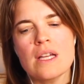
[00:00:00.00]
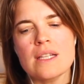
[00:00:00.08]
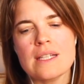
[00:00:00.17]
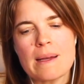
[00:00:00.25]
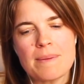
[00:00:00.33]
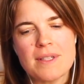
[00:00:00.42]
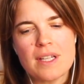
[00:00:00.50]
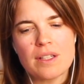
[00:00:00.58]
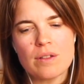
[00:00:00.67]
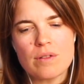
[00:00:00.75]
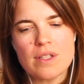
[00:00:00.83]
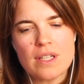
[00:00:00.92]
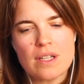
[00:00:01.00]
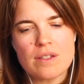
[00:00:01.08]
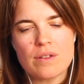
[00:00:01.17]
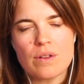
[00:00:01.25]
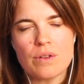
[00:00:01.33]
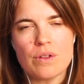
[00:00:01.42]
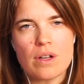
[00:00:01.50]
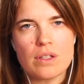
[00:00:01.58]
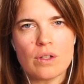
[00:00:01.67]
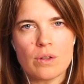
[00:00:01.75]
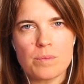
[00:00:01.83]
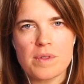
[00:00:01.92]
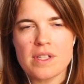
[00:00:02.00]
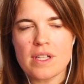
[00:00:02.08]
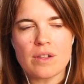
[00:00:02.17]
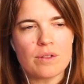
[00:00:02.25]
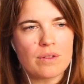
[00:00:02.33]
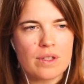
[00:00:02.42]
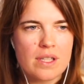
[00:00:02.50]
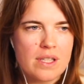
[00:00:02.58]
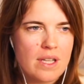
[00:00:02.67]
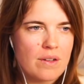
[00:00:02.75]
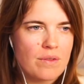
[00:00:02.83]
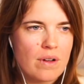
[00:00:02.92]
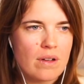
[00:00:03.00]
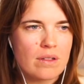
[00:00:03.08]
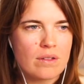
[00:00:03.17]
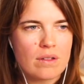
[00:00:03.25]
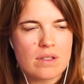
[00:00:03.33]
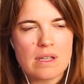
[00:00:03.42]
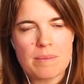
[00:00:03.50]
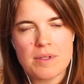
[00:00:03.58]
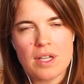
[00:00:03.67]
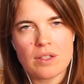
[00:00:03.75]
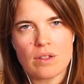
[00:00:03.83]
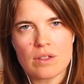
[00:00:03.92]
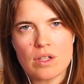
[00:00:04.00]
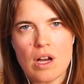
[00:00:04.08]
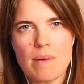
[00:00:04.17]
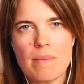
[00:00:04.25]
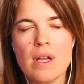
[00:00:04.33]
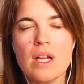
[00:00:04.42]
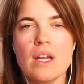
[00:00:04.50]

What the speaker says: Substack newsletter, so you're not going with, cassandra.substack.com.